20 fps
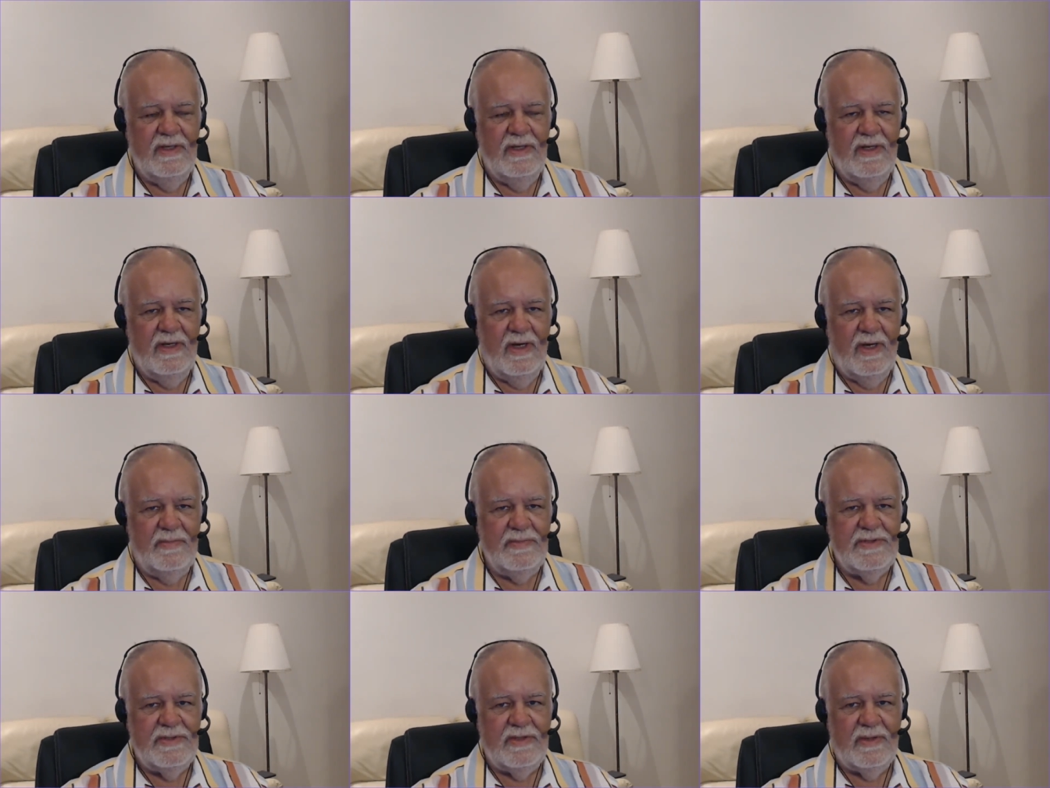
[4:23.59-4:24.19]

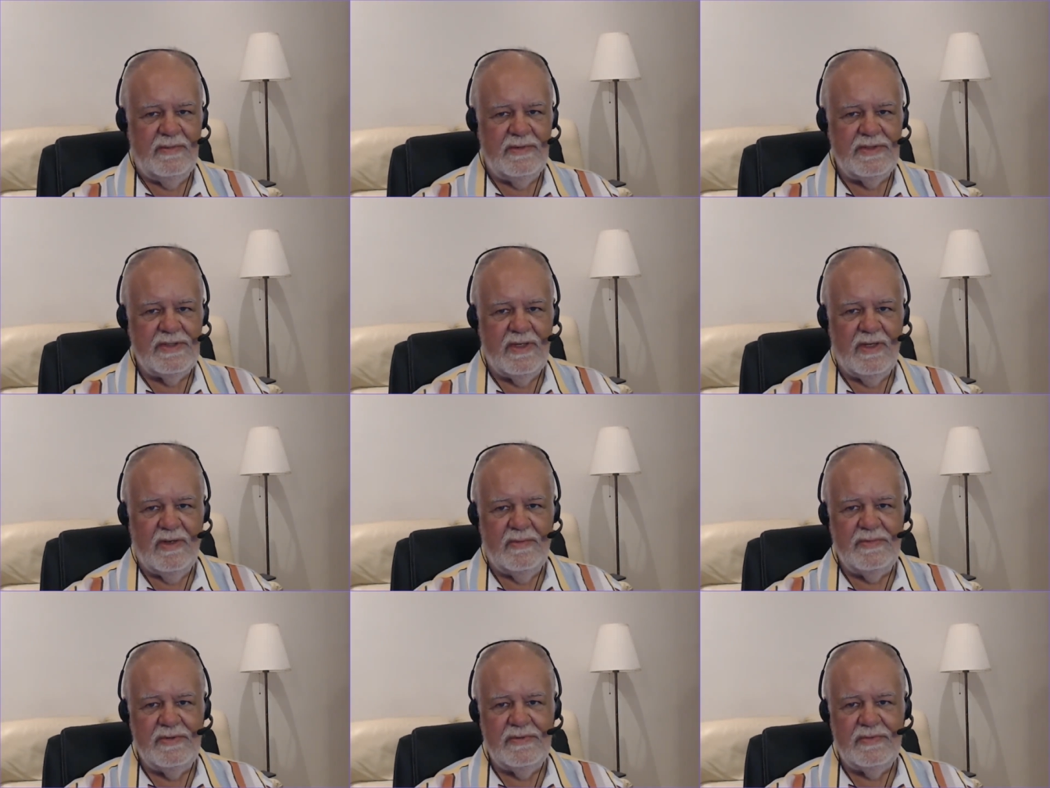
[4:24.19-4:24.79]
Thomas
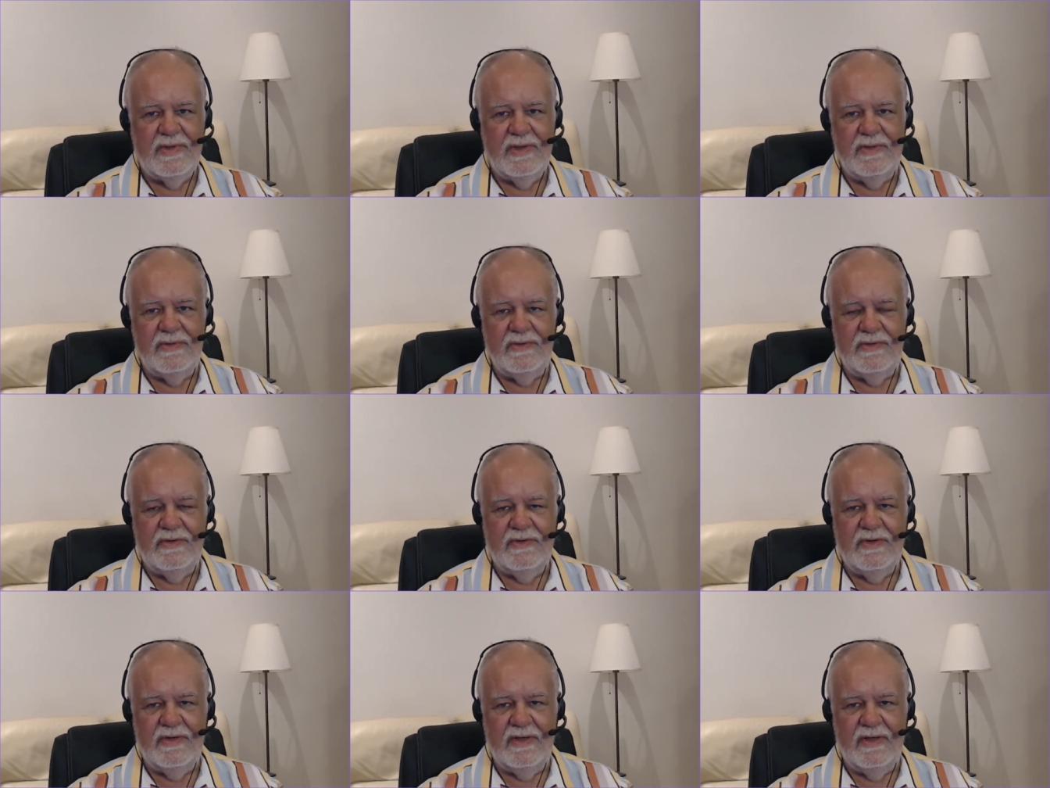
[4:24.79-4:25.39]
Hobbes
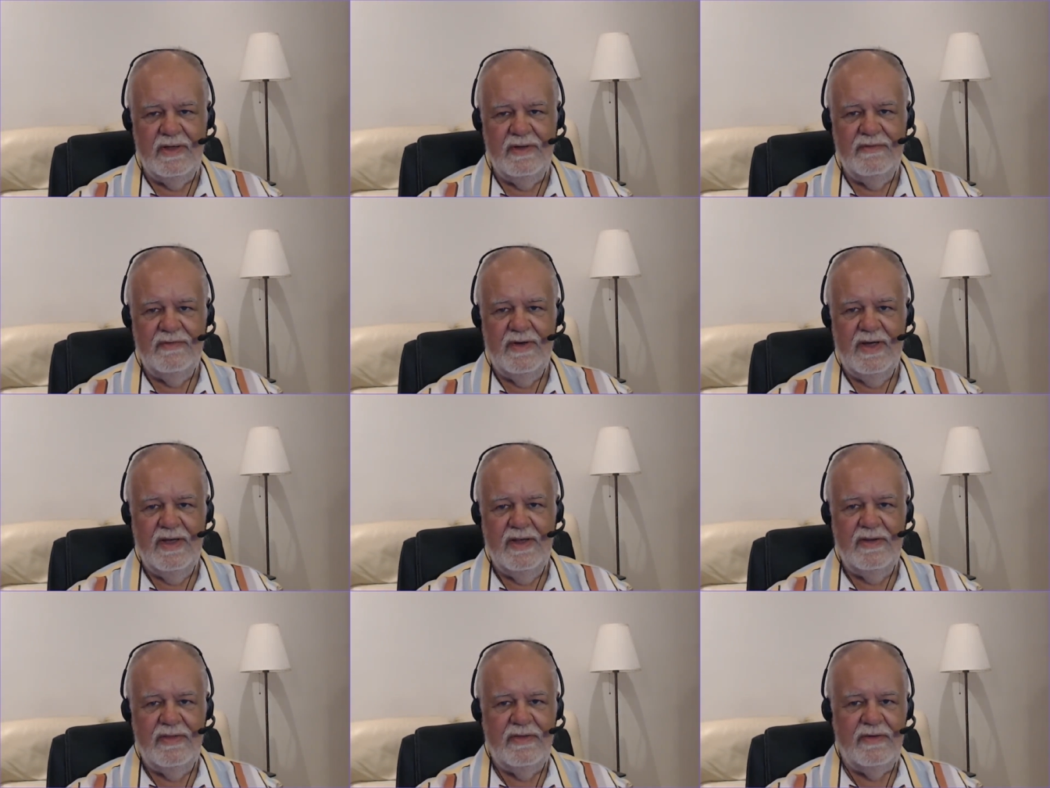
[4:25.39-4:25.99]
wrote
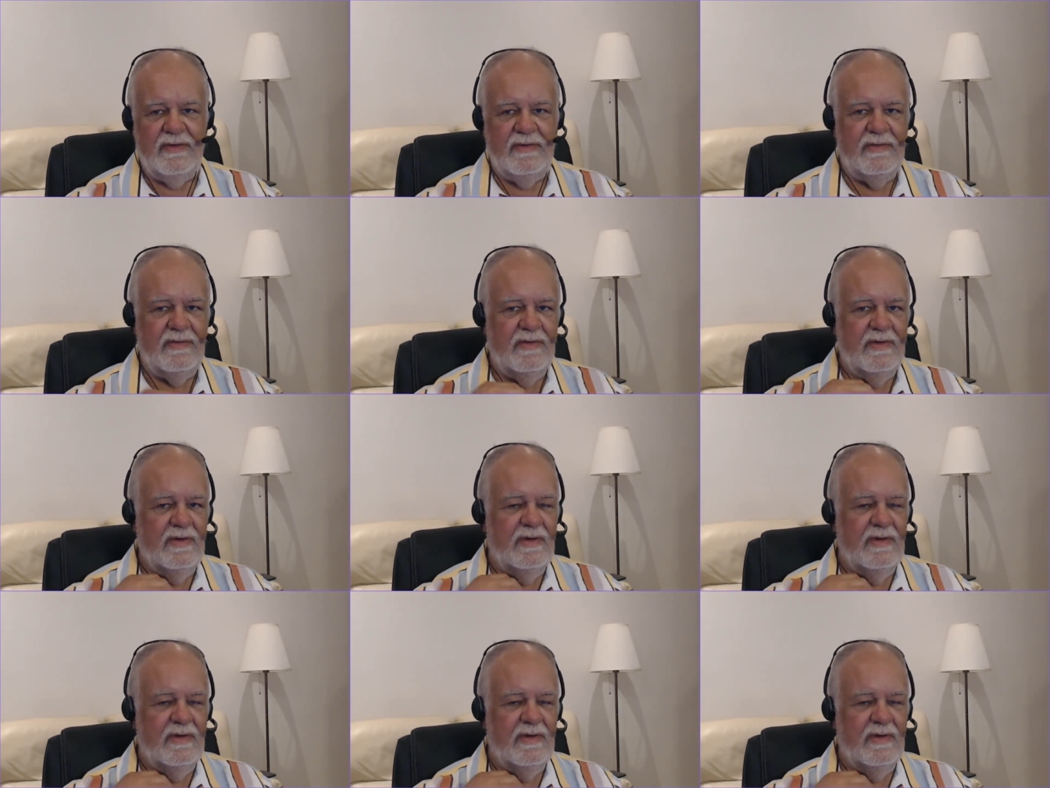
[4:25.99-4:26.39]
Leviathan,